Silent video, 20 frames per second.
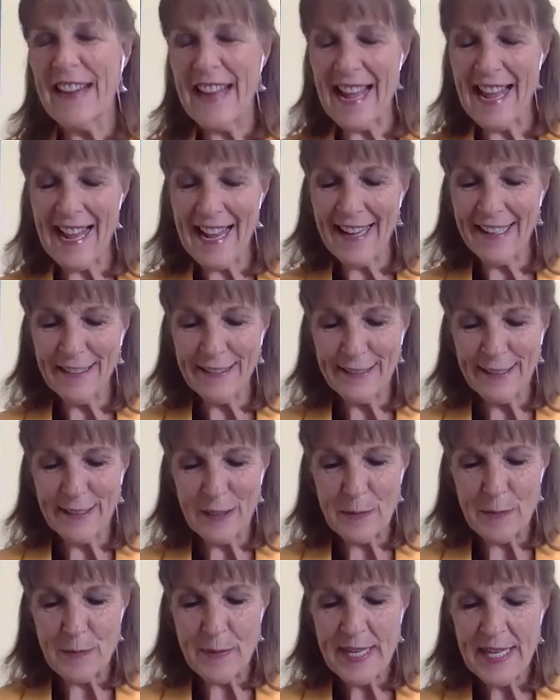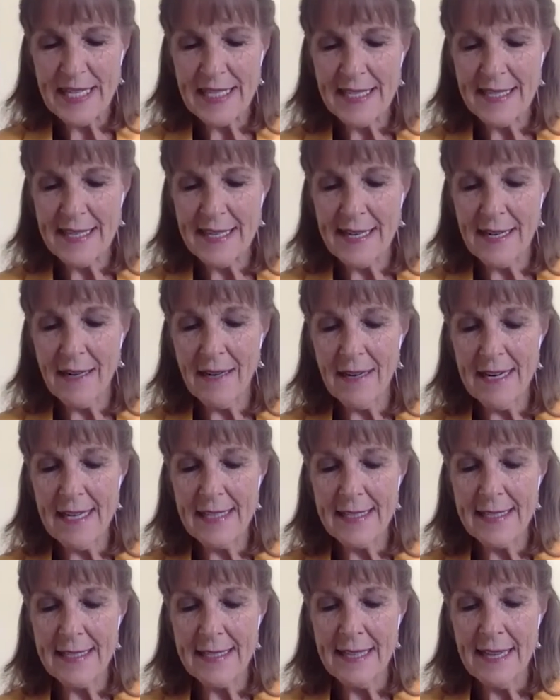add a little piece there,
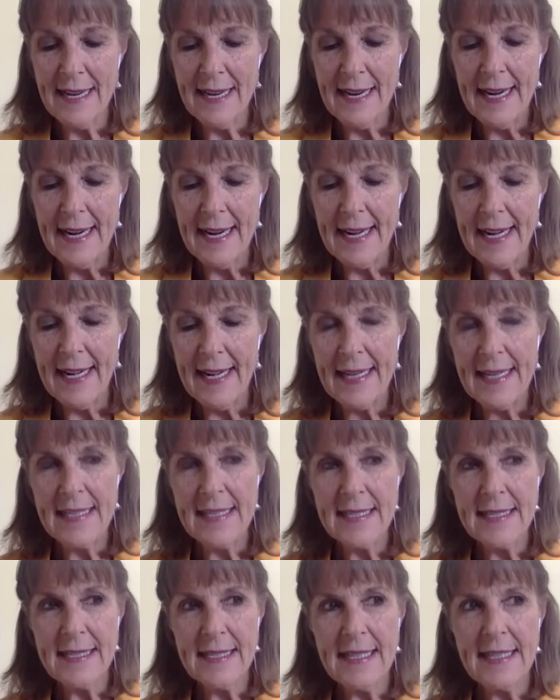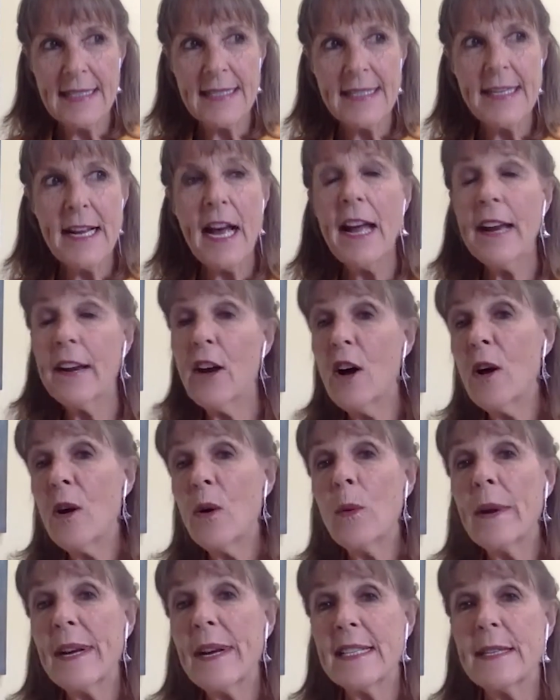it's not
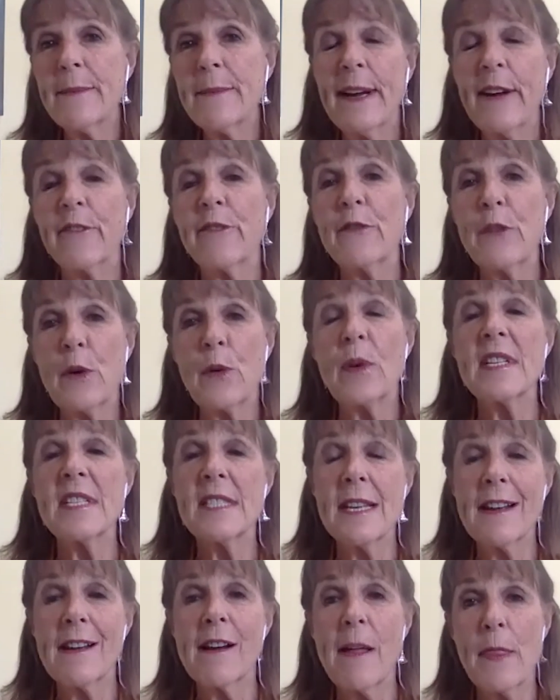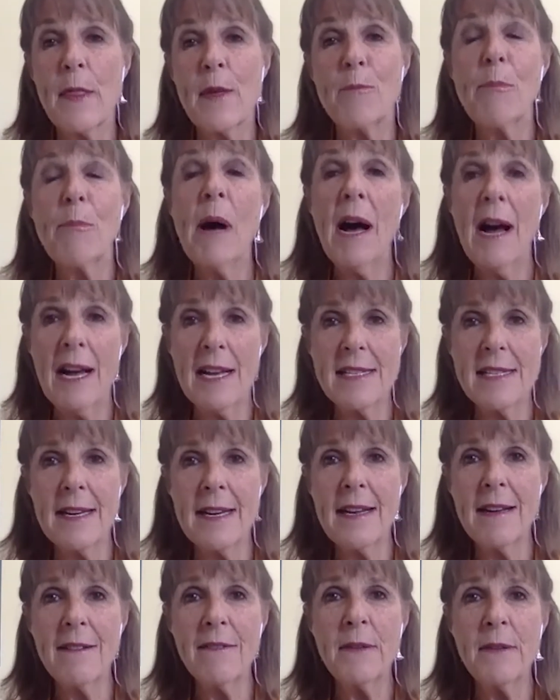always about focusing on the
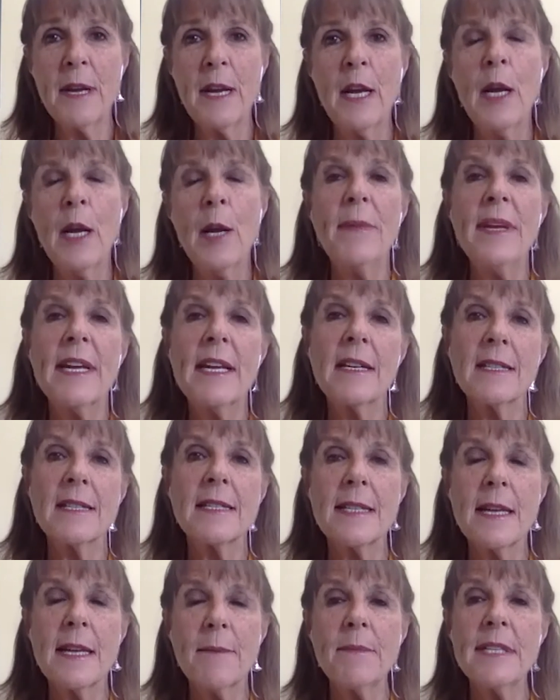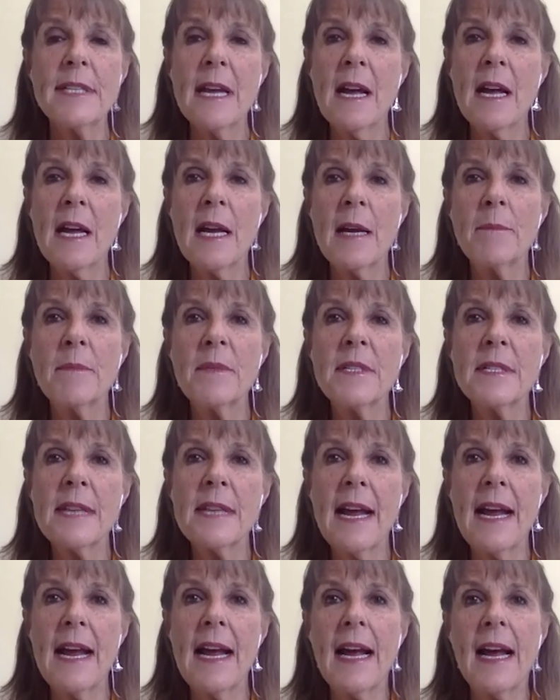positive, because sometimes
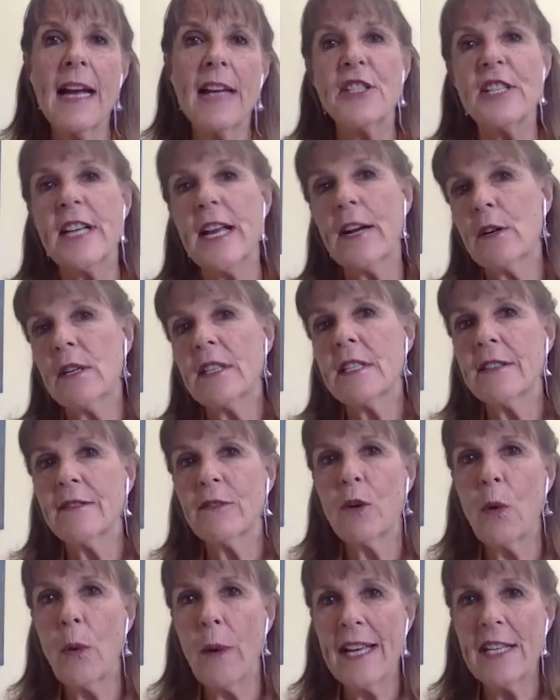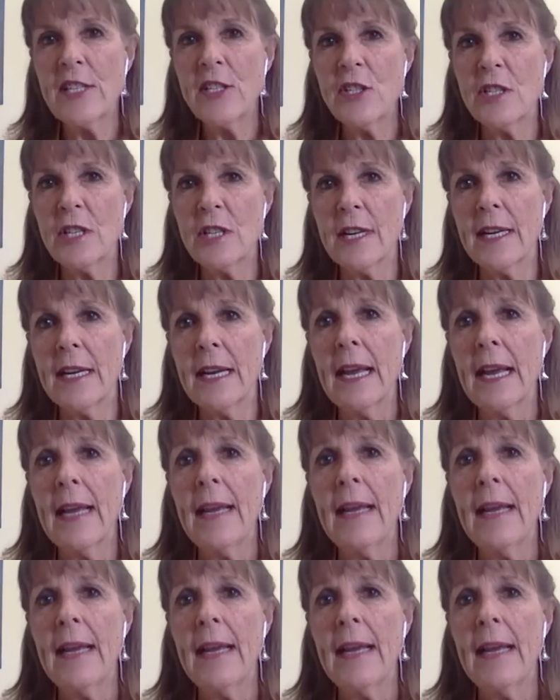a generative question